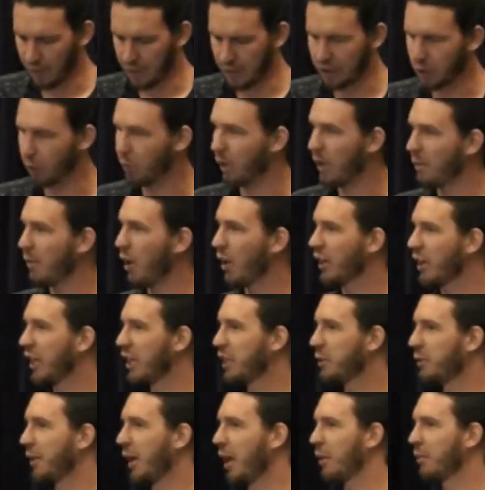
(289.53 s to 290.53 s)
So we might
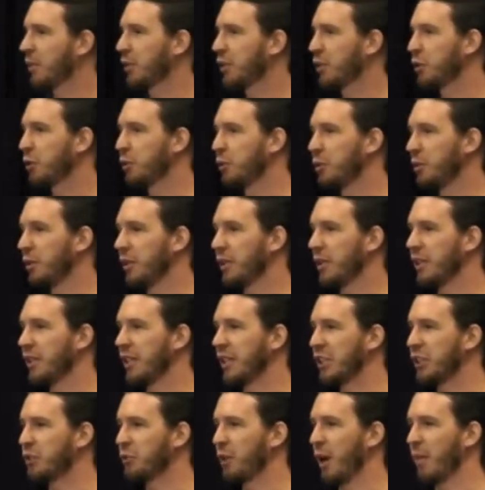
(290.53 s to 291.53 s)
need to be able to
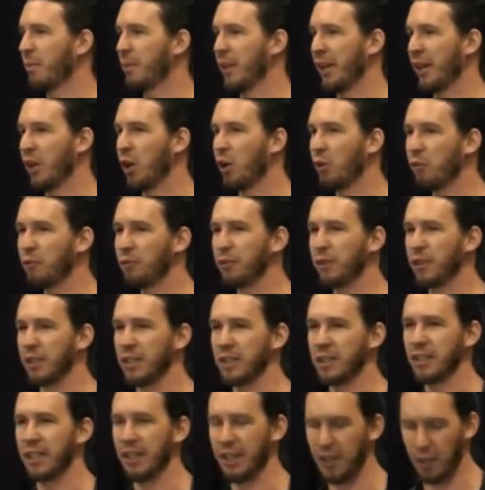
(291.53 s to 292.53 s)
disrupt their
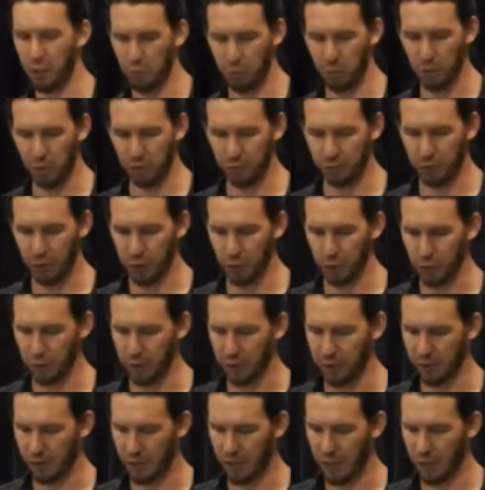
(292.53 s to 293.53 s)
confidence in their worldview
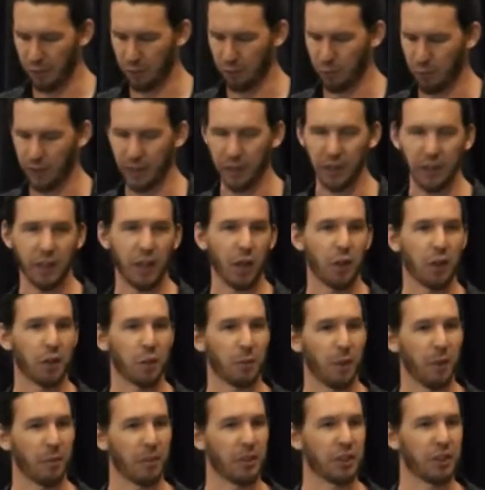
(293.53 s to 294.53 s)
if we're going
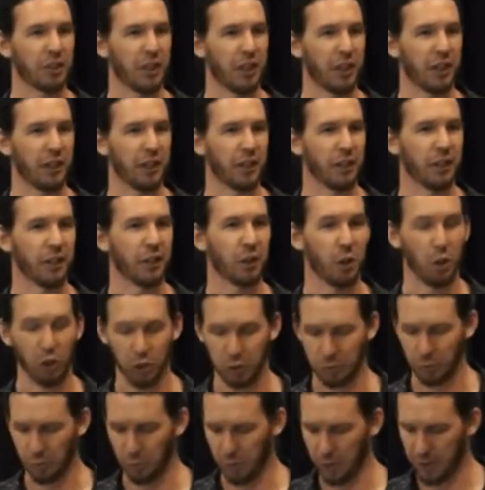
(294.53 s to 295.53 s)
to be able to share the, the
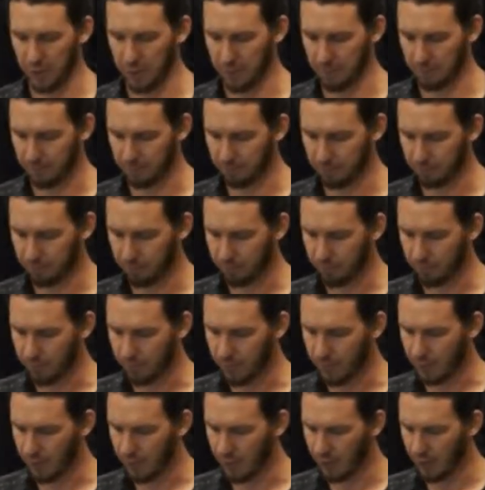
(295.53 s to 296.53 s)
gospel with them.
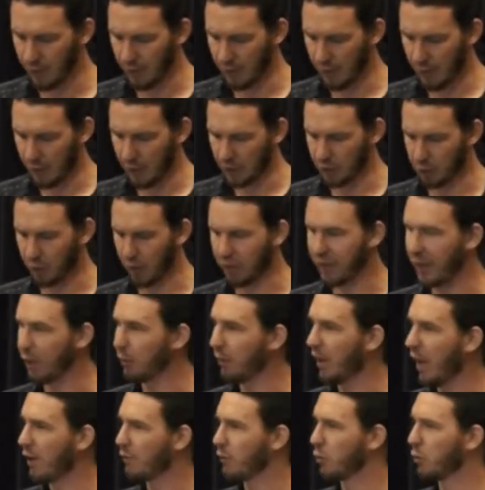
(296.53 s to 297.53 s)
So I
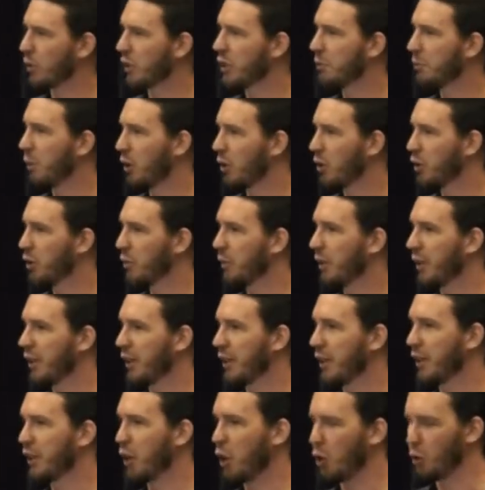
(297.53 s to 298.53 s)
think we have a
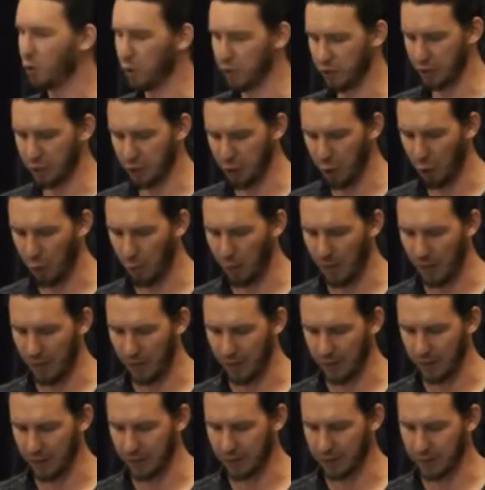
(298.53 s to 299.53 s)
responsibility to know, to know
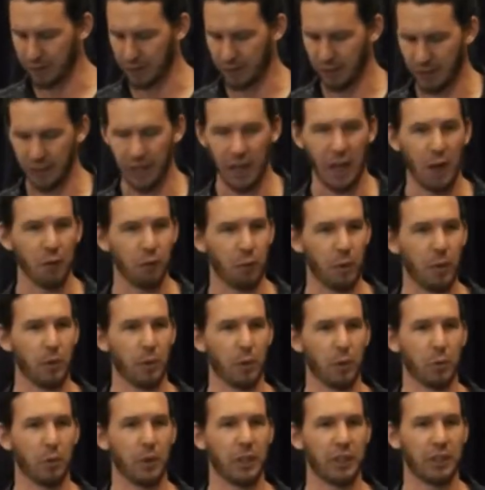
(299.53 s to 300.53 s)
about this if we
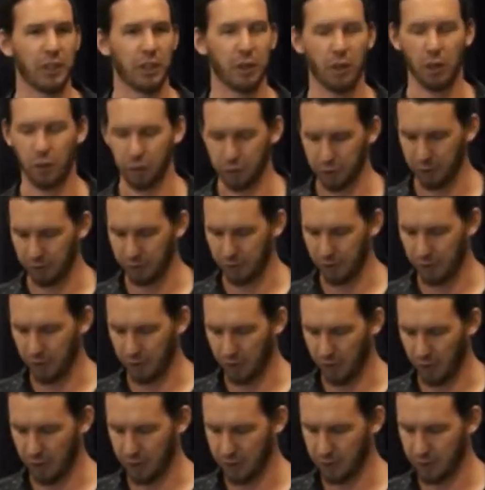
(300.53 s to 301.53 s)
want to reach our culture for
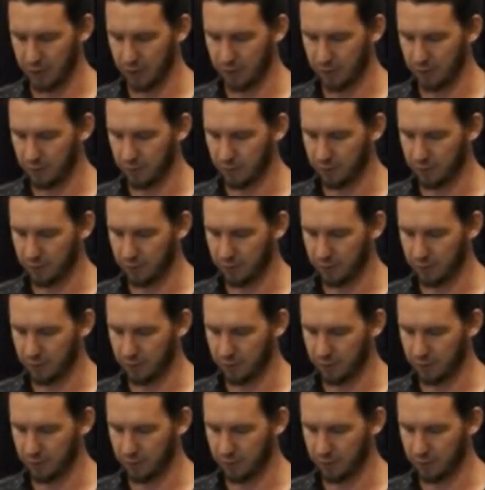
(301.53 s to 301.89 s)
Christ.